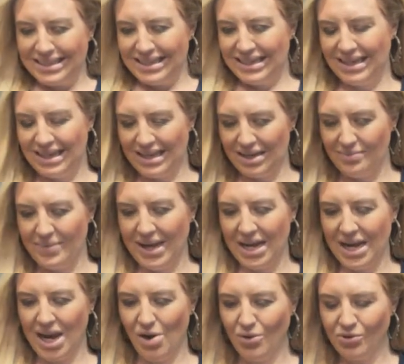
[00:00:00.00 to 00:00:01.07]
Ah, man,
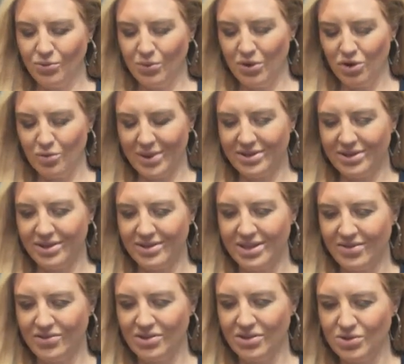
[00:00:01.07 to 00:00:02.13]
I always wonder about that
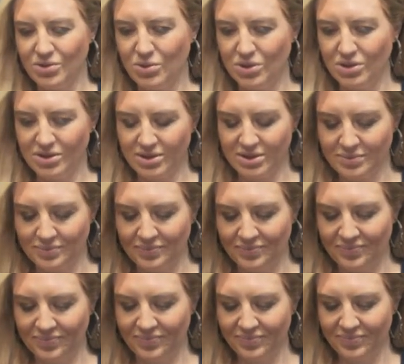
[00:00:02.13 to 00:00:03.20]
seven of swords.
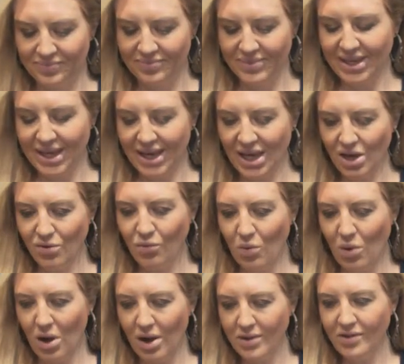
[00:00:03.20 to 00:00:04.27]
King of
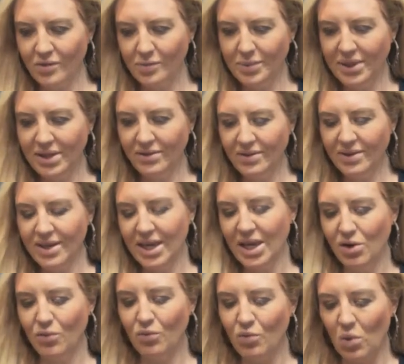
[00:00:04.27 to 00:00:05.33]
wands, please. King
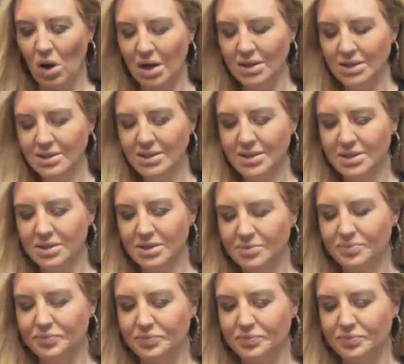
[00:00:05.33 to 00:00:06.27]
of wands.